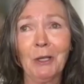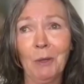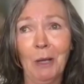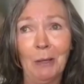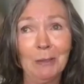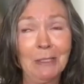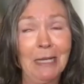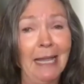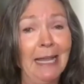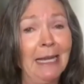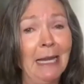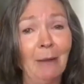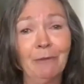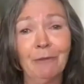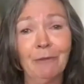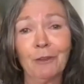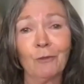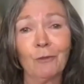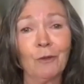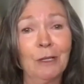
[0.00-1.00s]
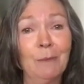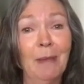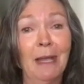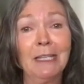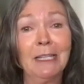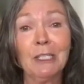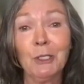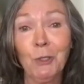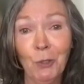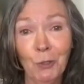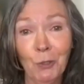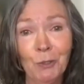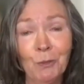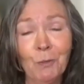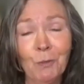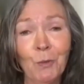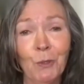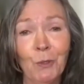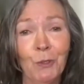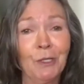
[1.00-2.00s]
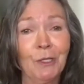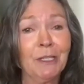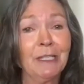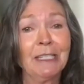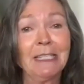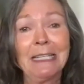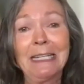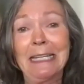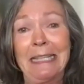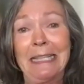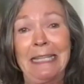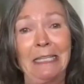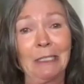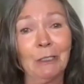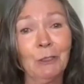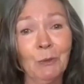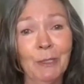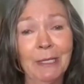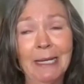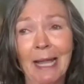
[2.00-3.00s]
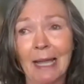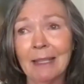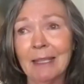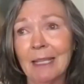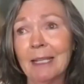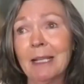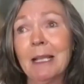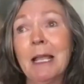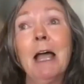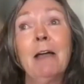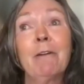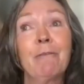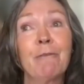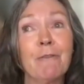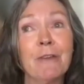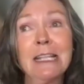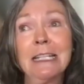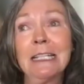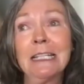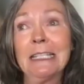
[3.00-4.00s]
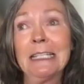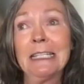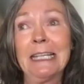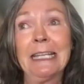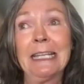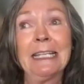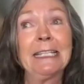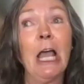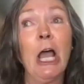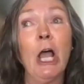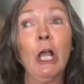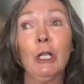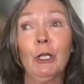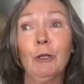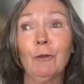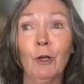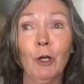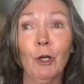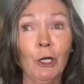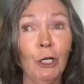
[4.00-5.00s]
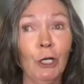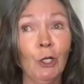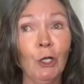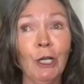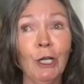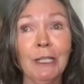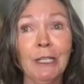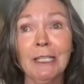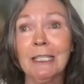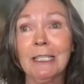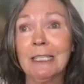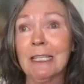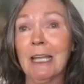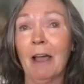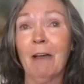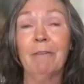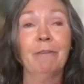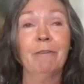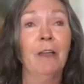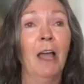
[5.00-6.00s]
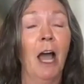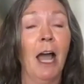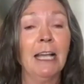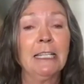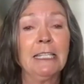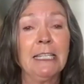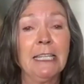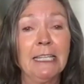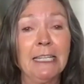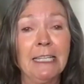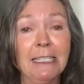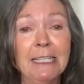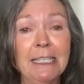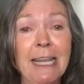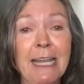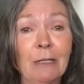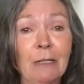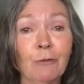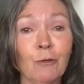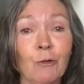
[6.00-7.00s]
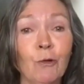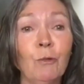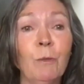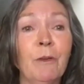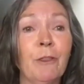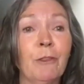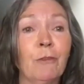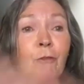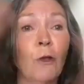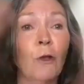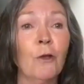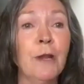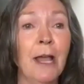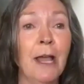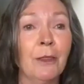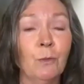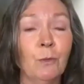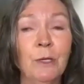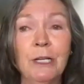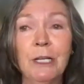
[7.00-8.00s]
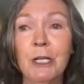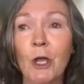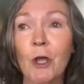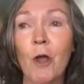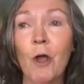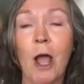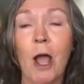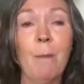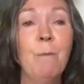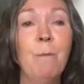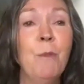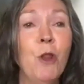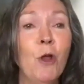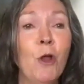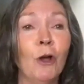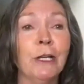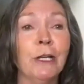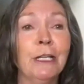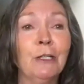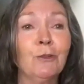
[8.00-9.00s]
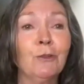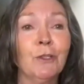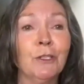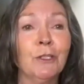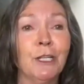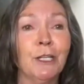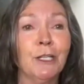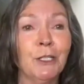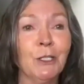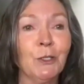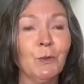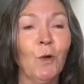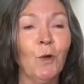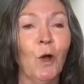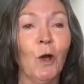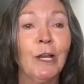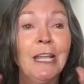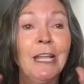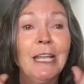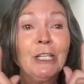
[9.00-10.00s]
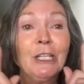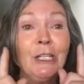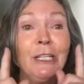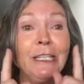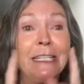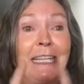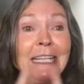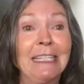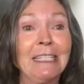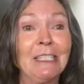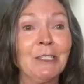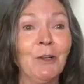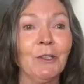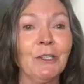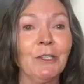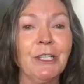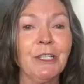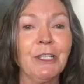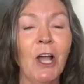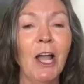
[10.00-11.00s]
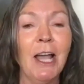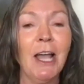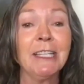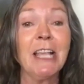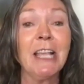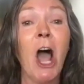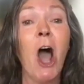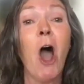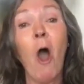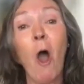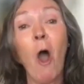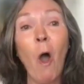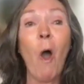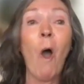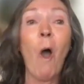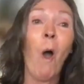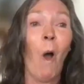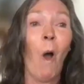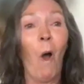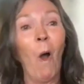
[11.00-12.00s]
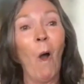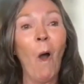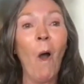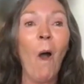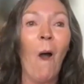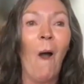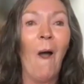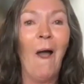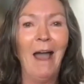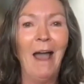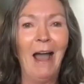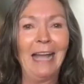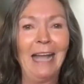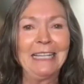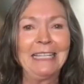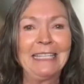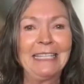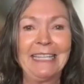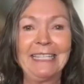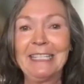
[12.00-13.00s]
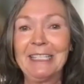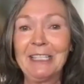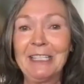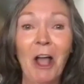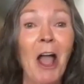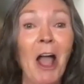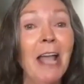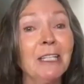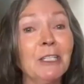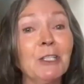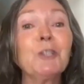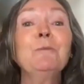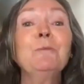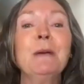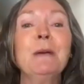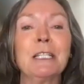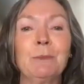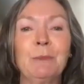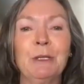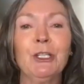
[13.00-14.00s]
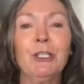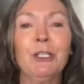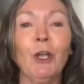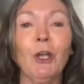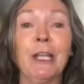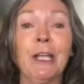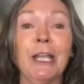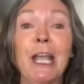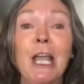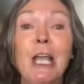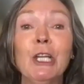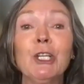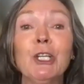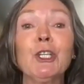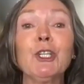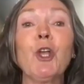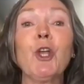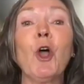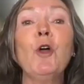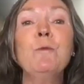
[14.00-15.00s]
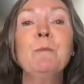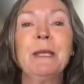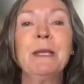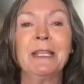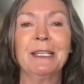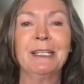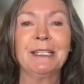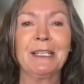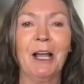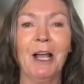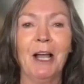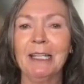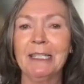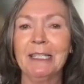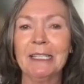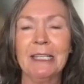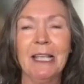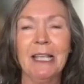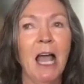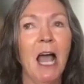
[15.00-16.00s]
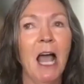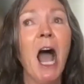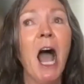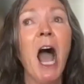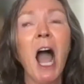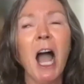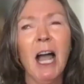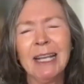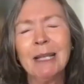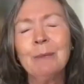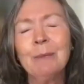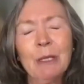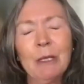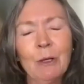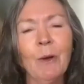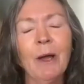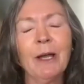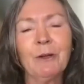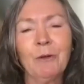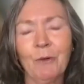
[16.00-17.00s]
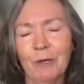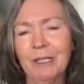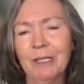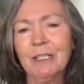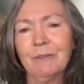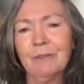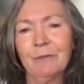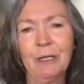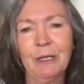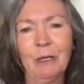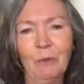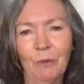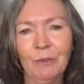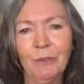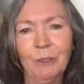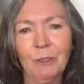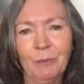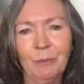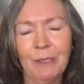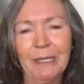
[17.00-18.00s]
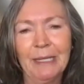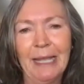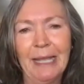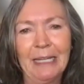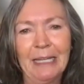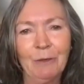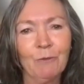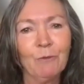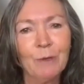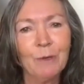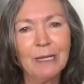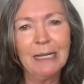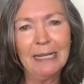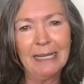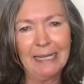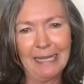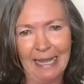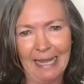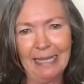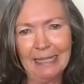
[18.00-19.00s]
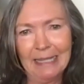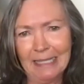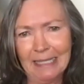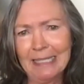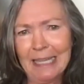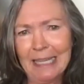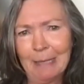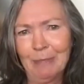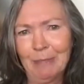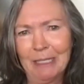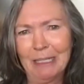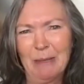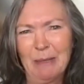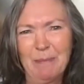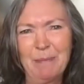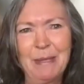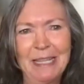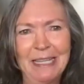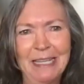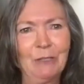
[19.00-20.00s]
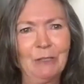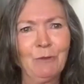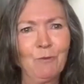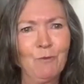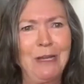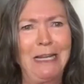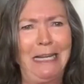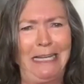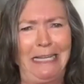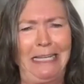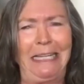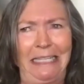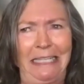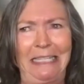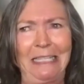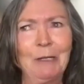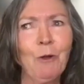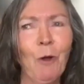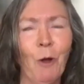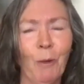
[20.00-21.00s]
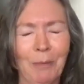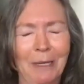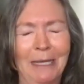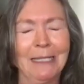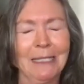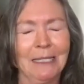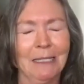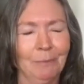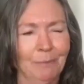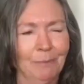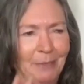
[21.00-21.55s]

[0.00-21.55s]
I was laid up for 3 months, couldn't work, sitting there doing nothing. Friend says, you've got to look at this stuff. I said, it's natural, thrown out the window. I'm not interested a squat. She said, it's got science. Ha, ha, ha. I said, science? You must be joking. Show me the science. I can be quite aggressive when I want to be, and the skeptic in me is really not pleasant.